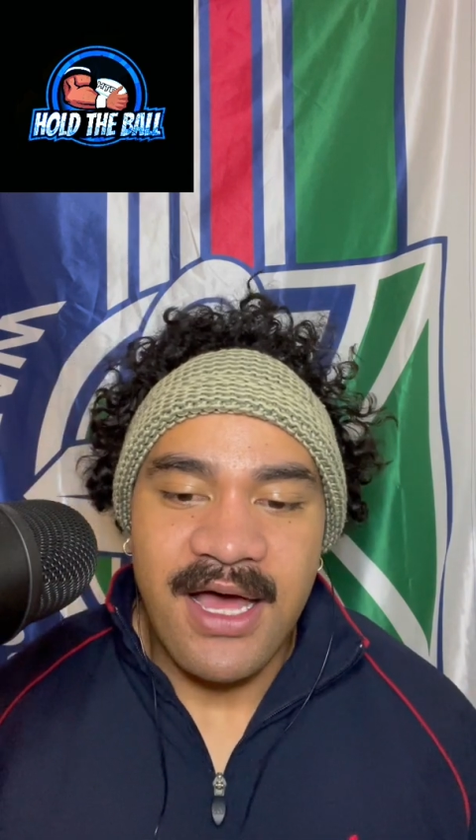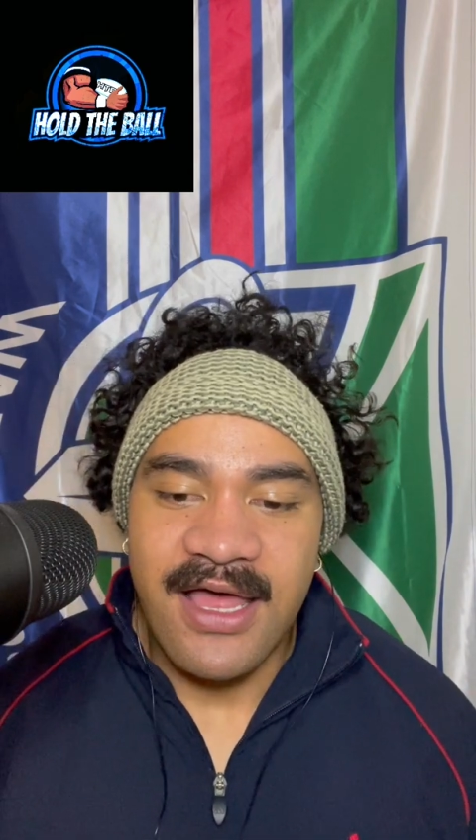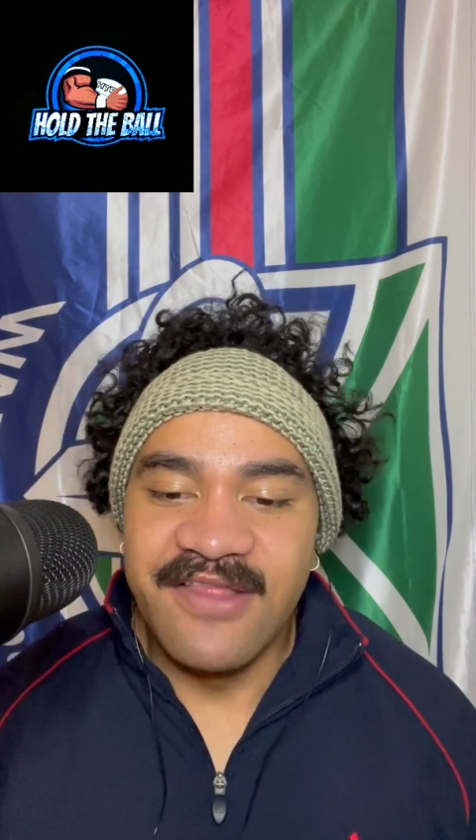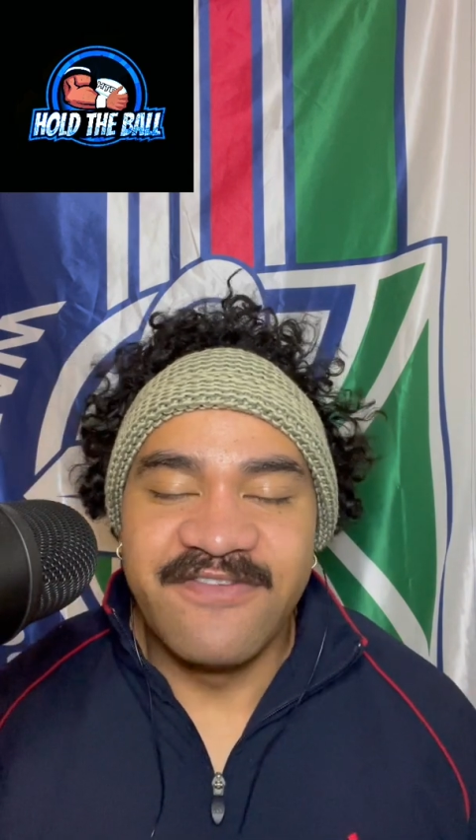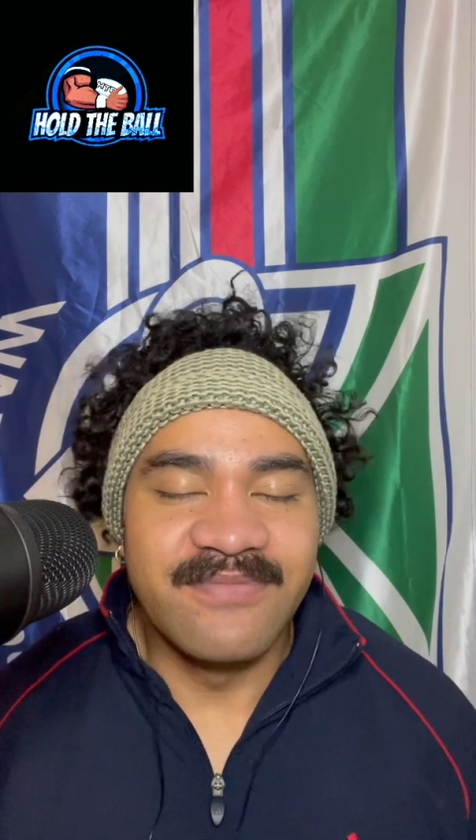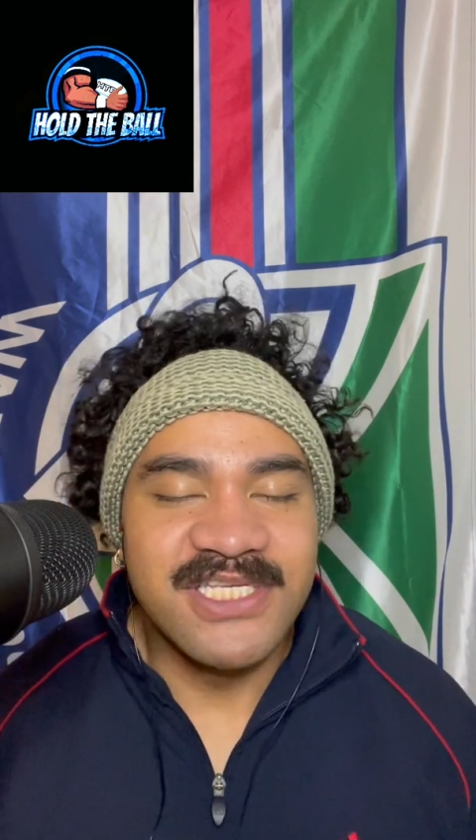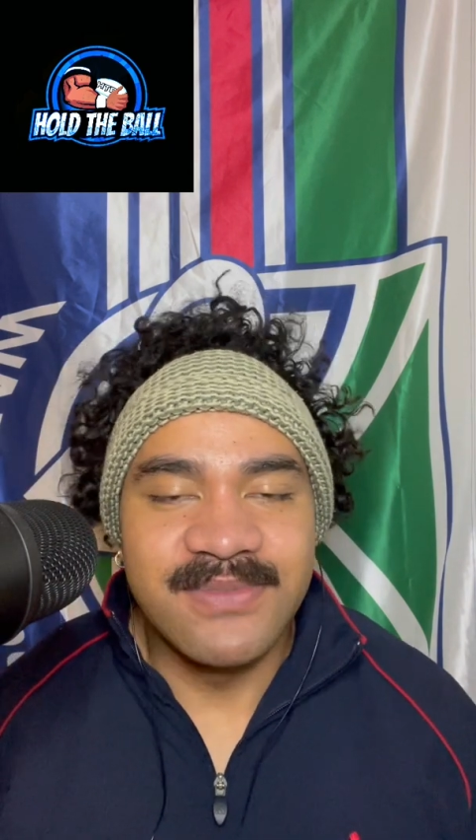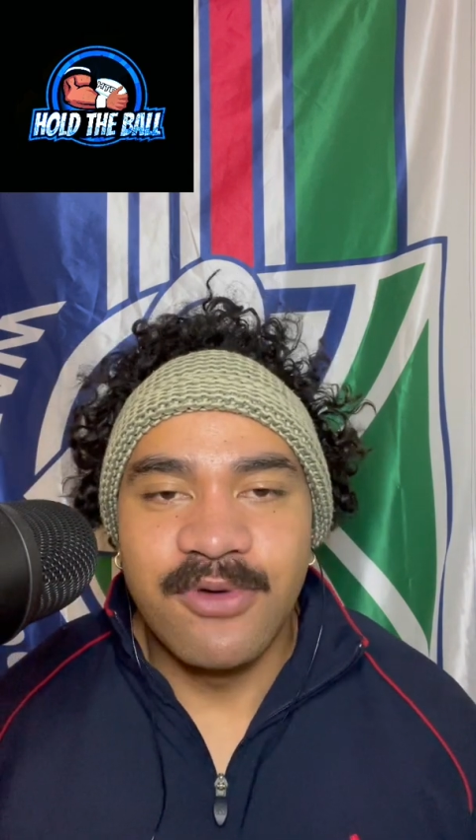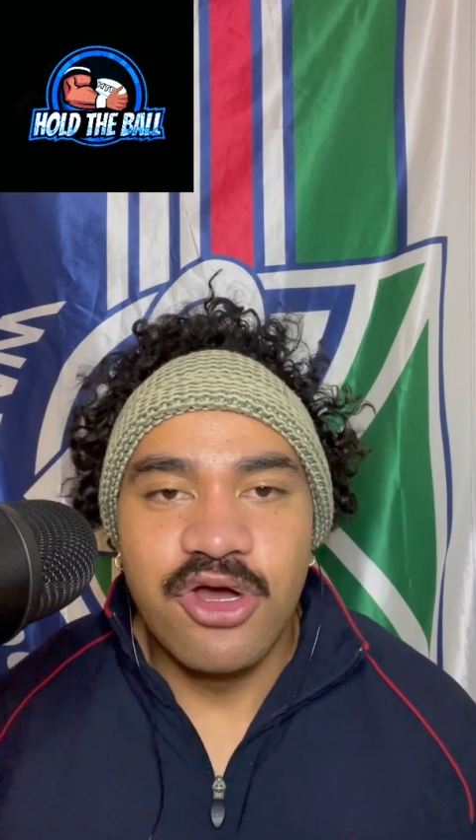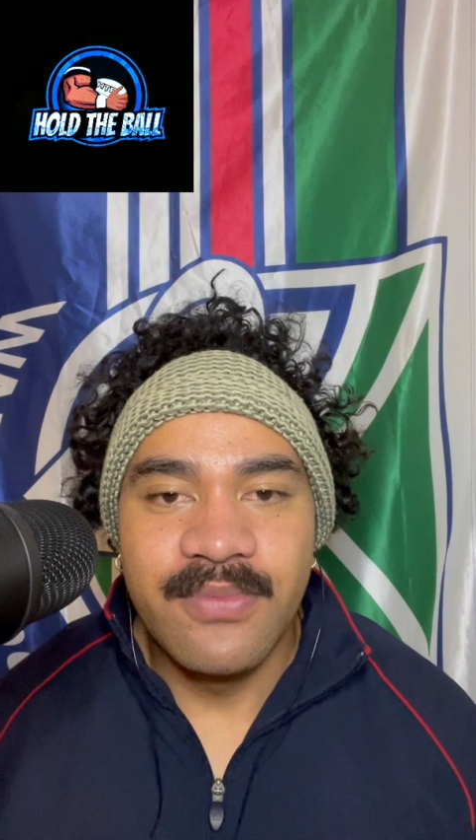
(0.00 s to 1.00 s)
Infamous
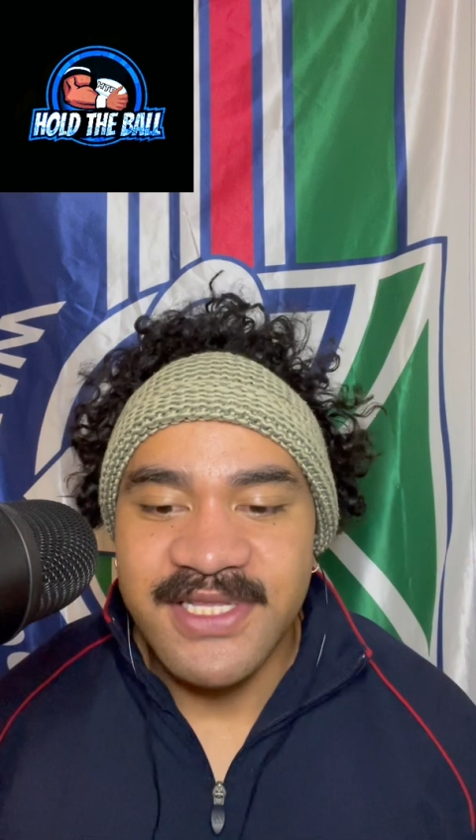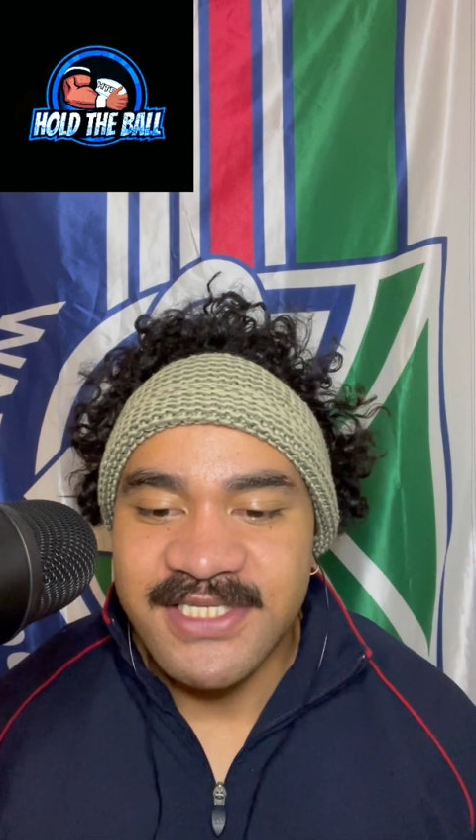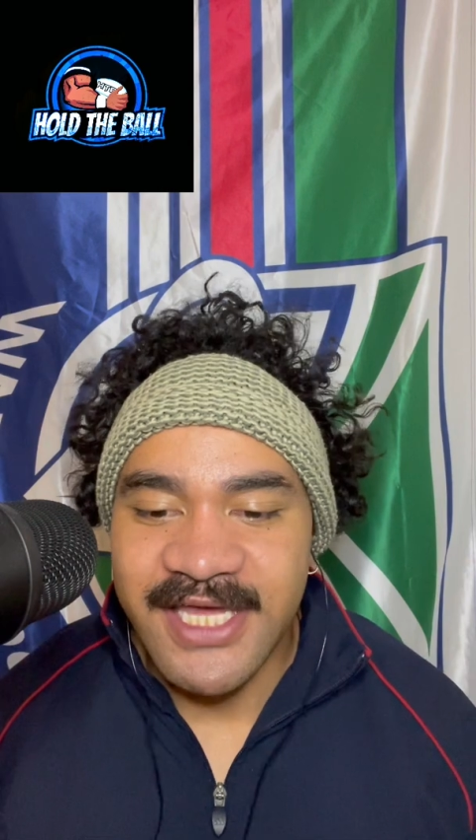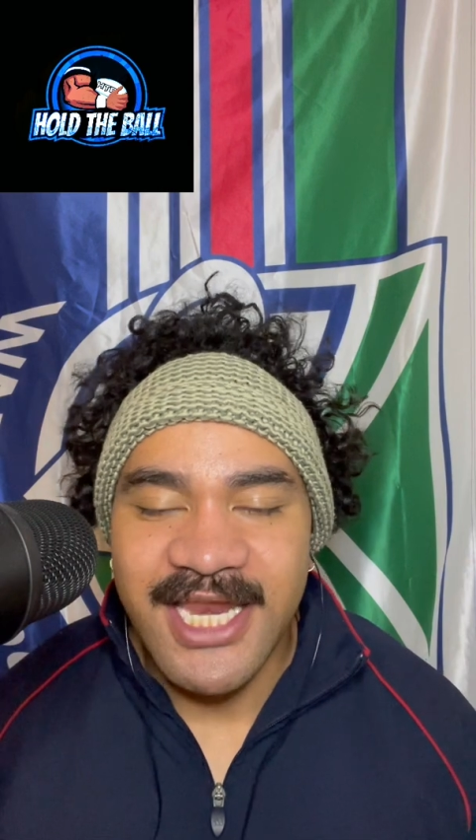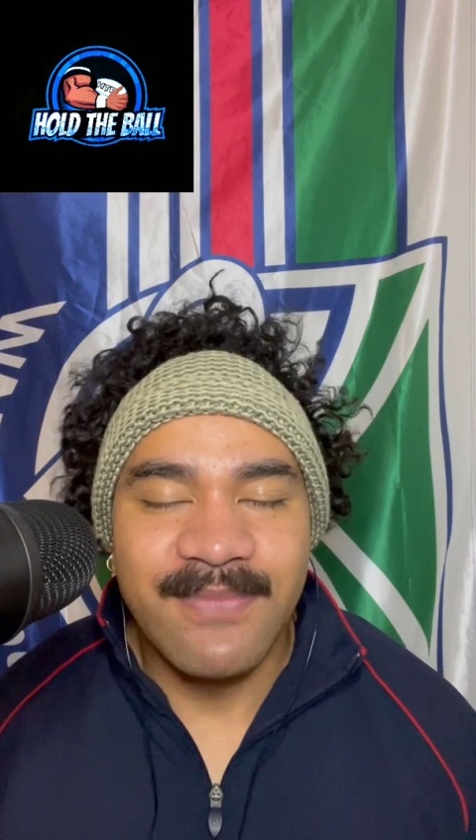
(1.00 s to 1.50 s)
moments. Again,